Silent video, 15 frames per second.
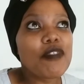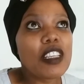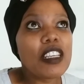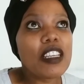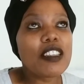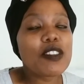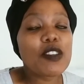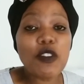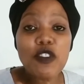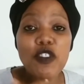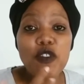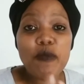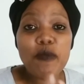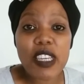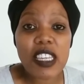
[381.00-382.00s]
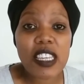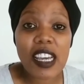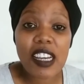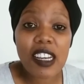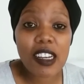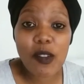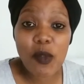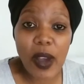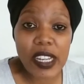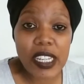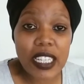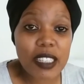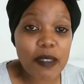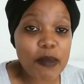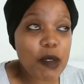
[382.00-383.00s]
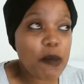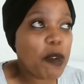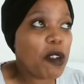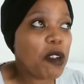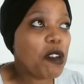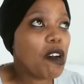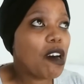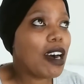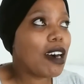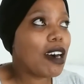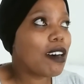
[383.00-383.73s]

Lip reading: is going to be one acceptable,